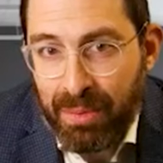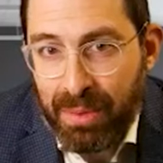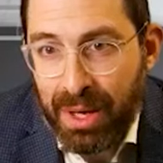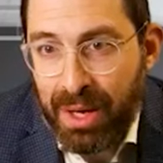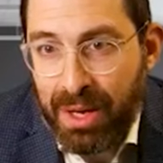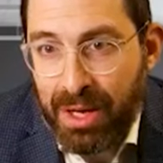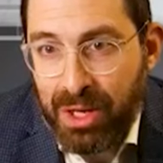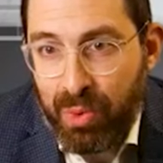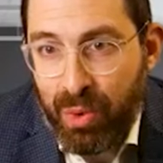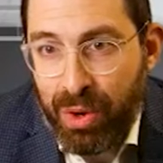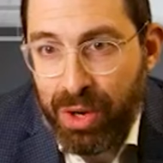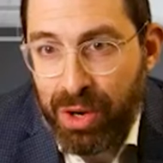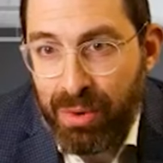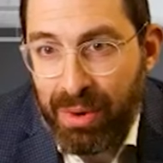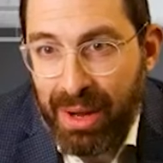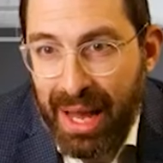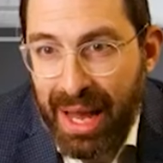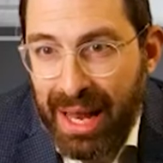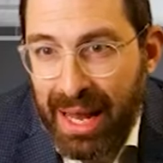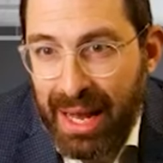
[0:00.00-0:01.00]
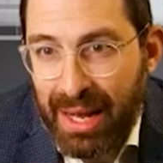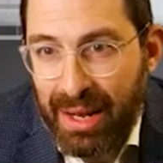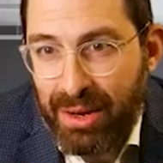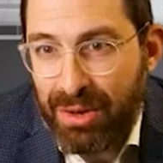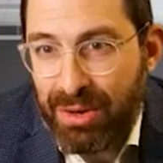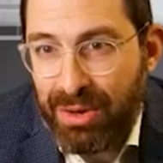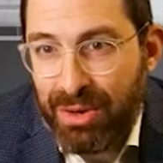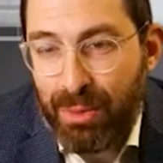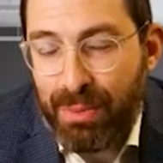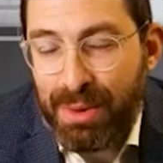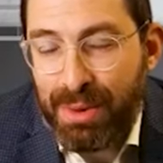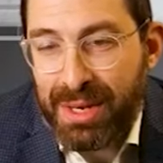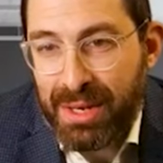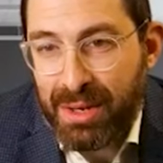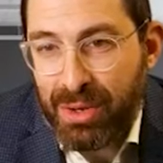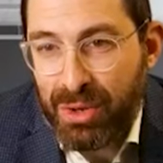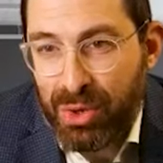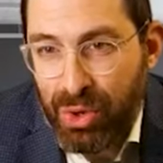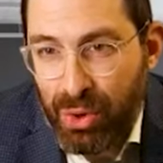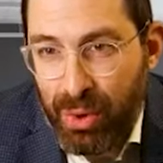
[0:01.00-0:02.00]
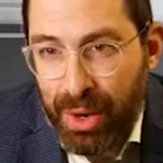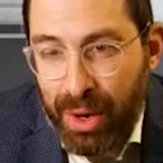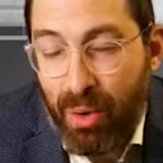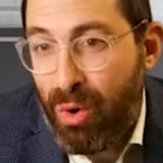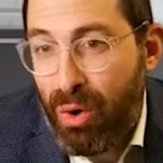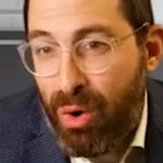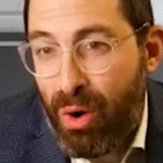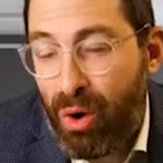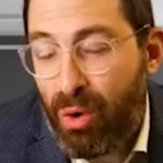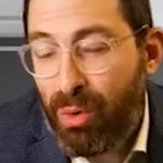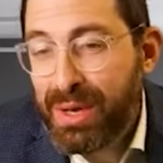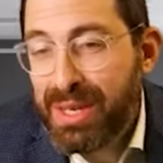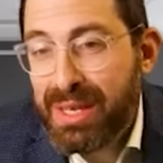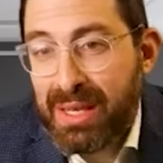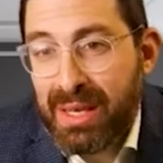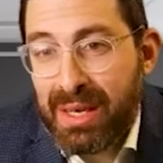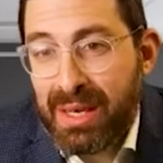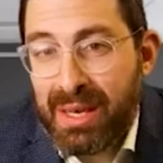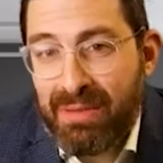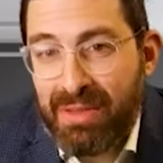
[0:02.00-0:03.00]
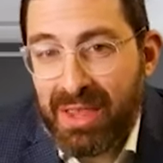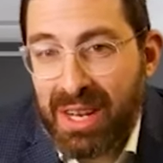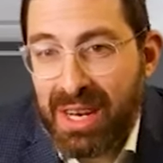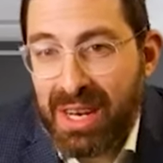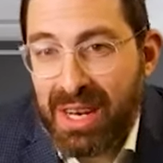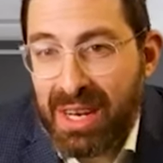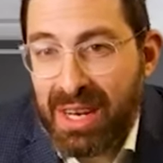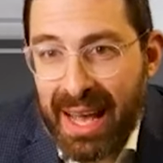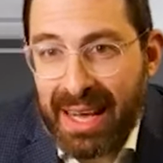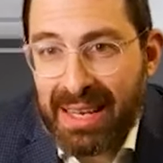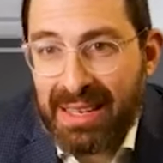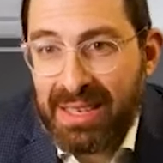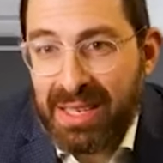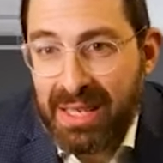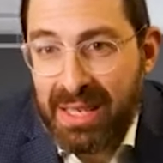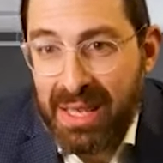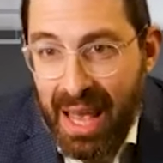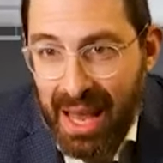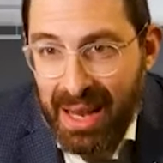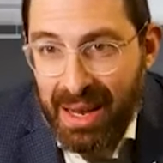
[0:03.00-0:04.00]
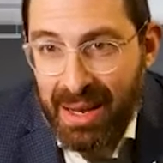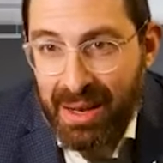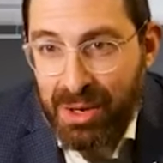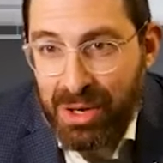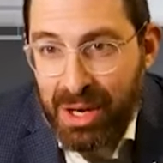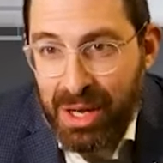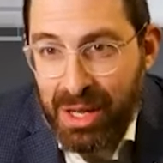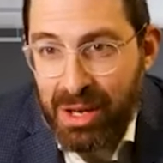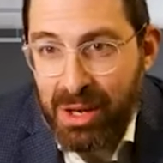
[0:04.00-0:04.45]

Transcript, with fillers: Because when you're in it, you're so busy doing We're always thinking of the next stage. Mm.